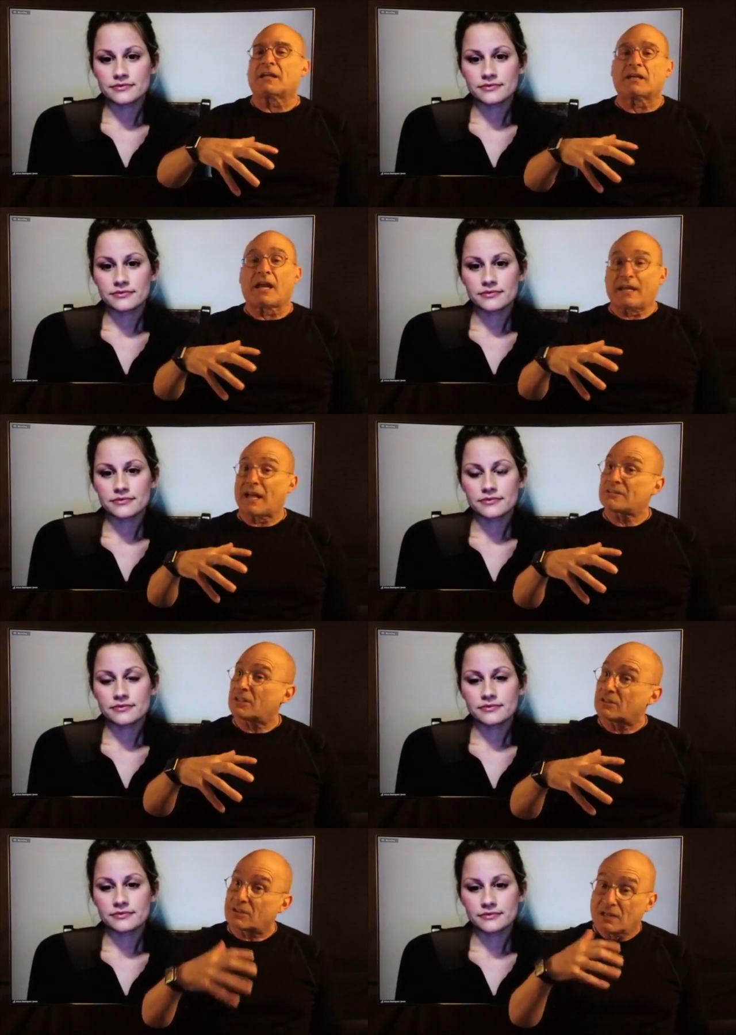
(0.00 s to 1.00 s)
Speaker 1: And and I
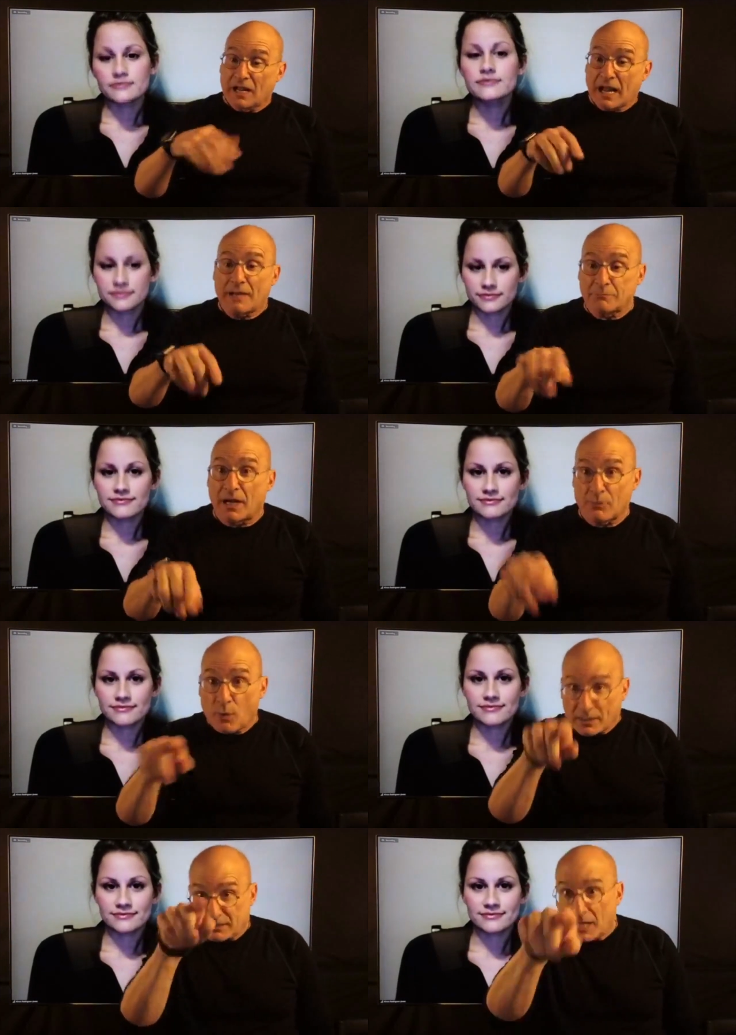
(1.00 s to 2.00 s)
said, I, I
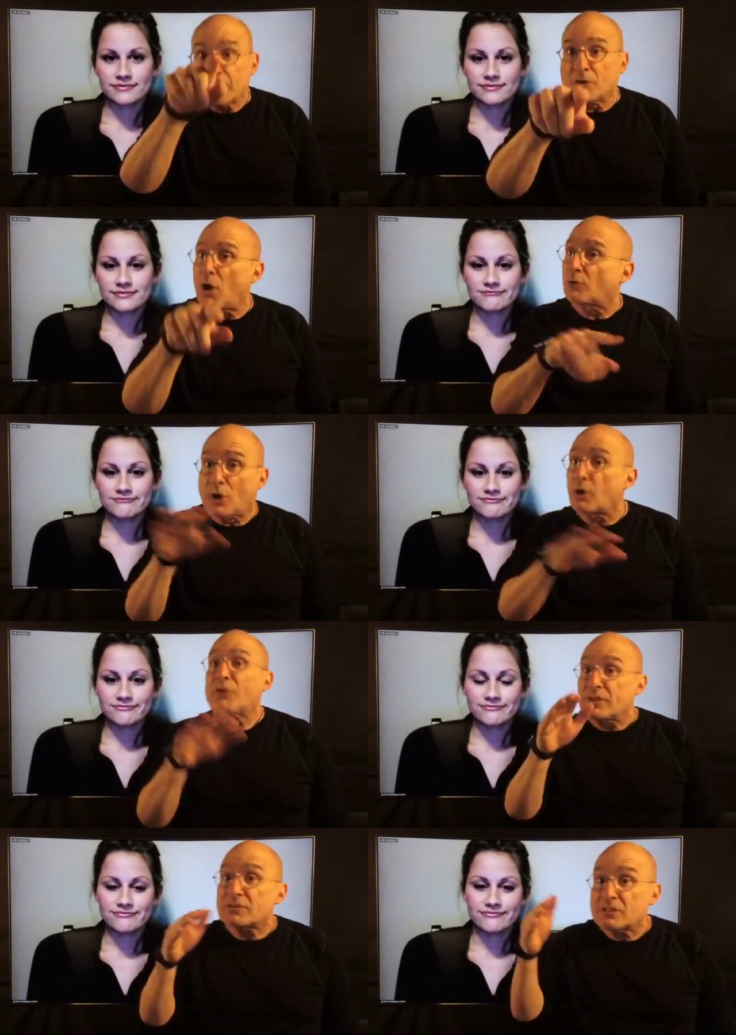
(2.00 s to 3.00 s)
want them to know. No, no,
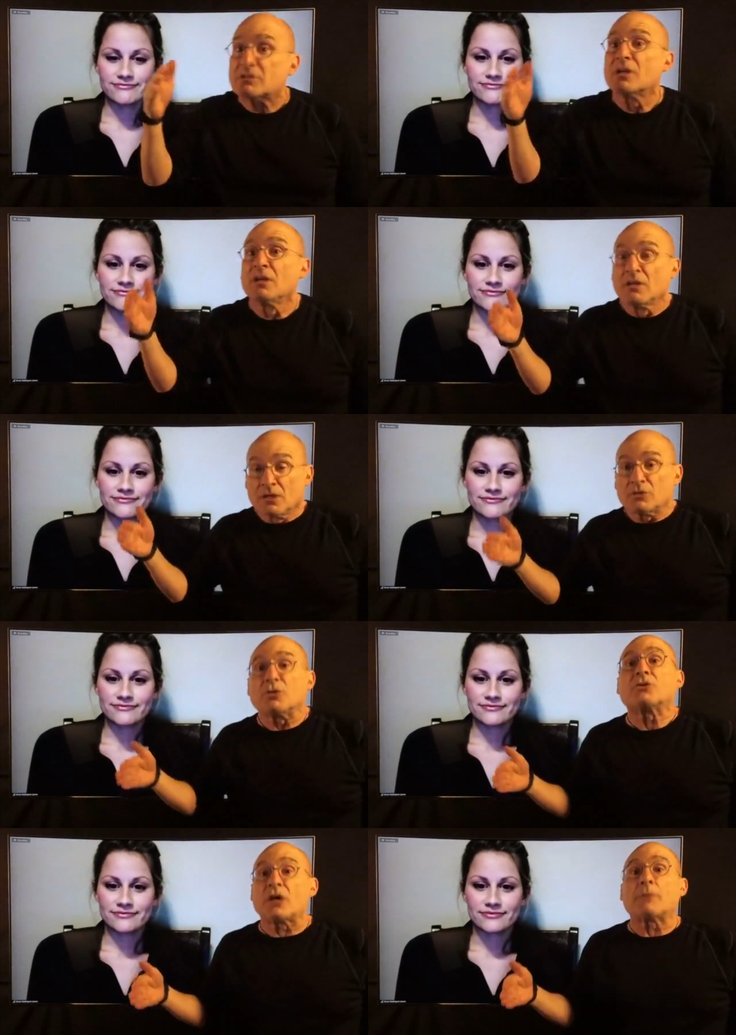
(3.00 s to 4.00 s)
this is your
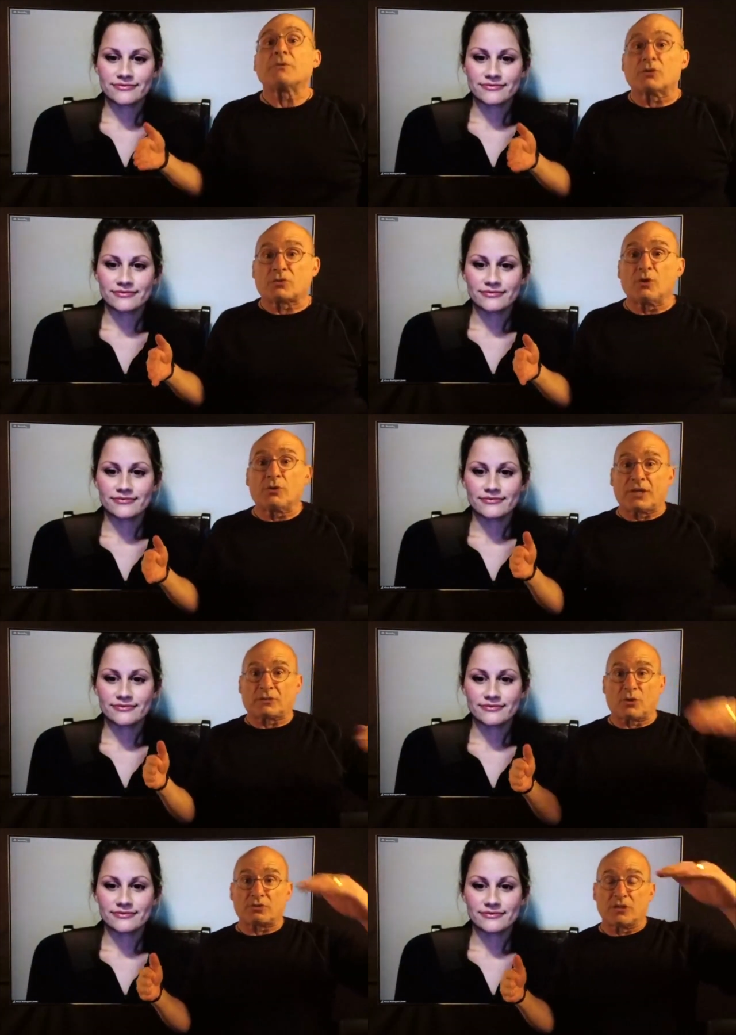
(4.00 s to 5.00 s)
W two. That
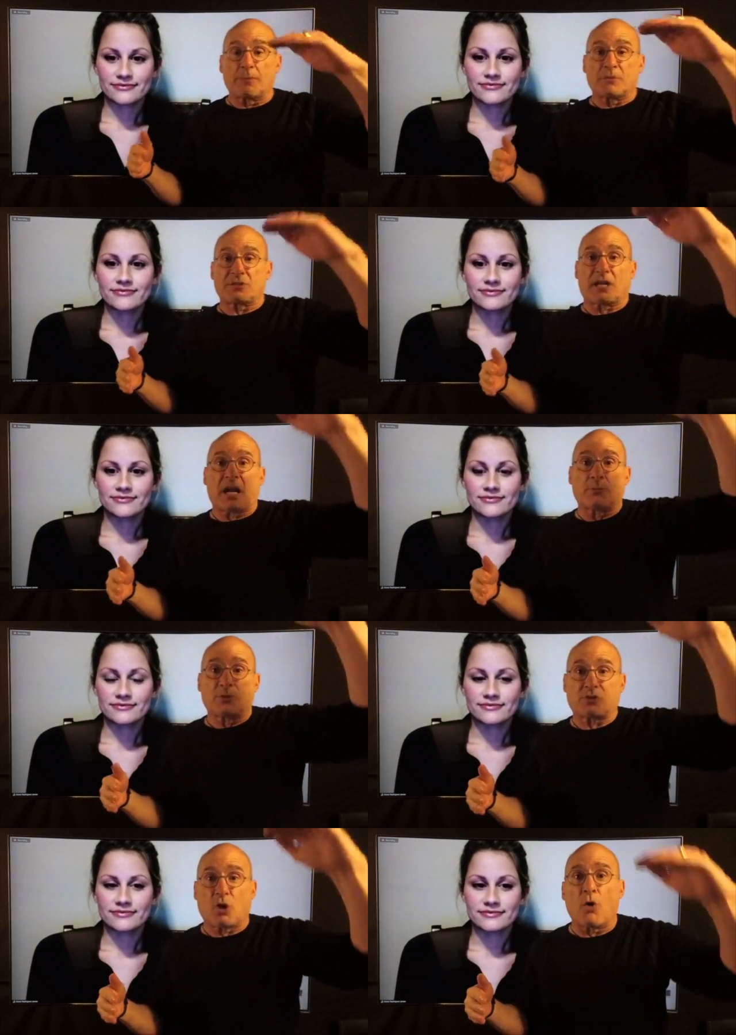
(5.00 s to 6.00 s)
those numbers that I was
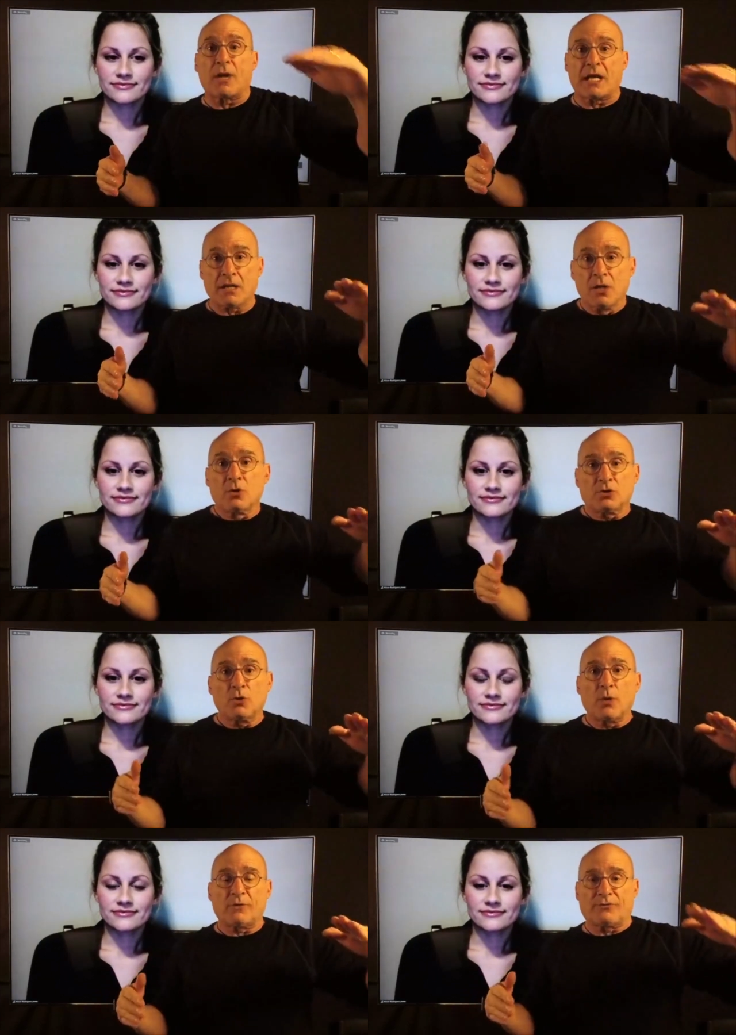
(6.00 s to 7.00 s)
showing, you
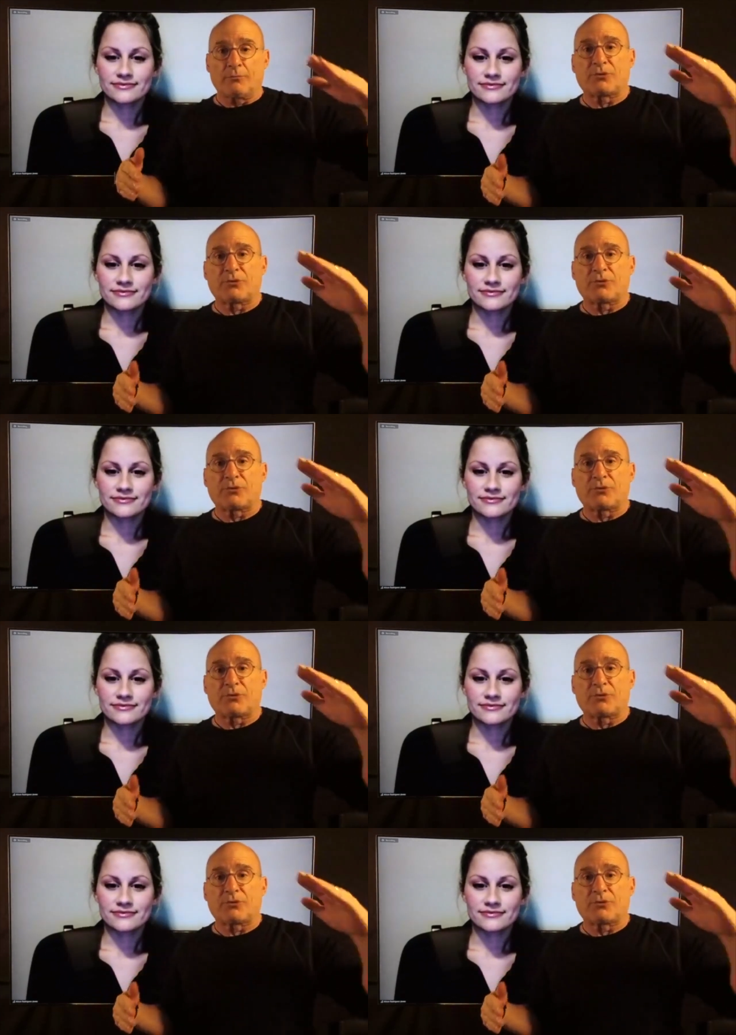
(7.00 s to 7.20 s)
went from